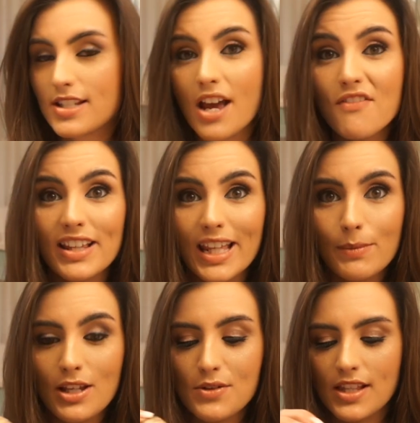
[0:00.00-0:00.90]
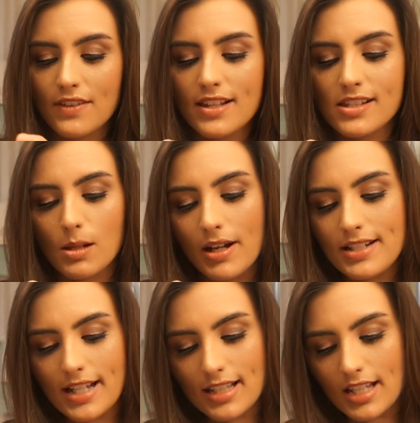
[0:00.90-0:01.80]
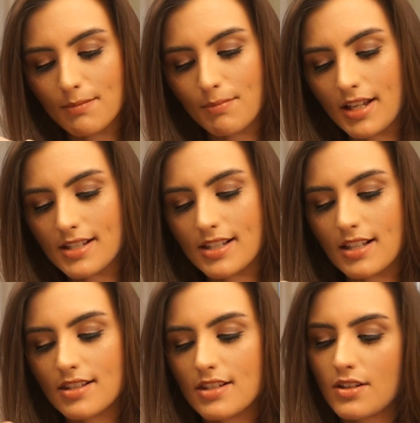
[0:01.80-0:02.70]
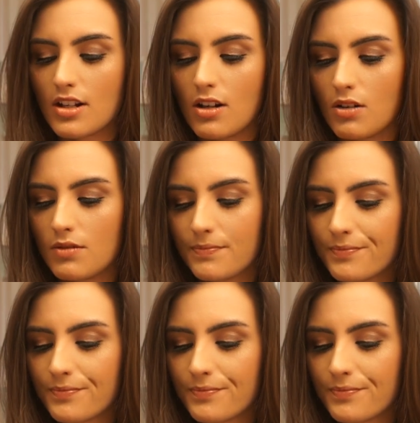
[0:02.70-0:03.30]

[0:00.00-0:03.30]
definitely gonna be using this on my daily basis, you know,